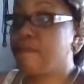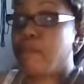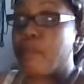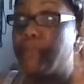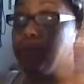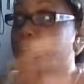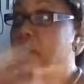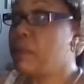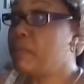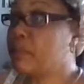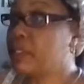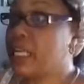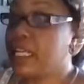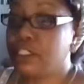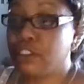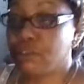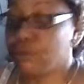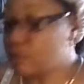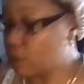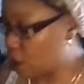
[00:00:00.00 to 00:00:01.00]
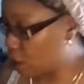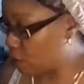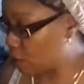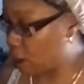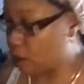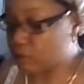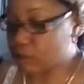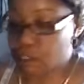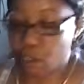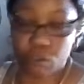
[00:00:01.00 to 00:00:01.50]
people that you know
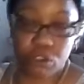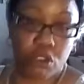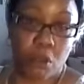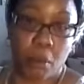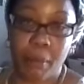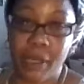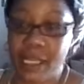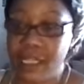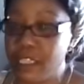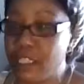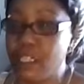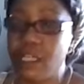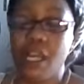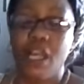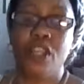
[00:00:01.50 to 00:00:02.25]
on social media.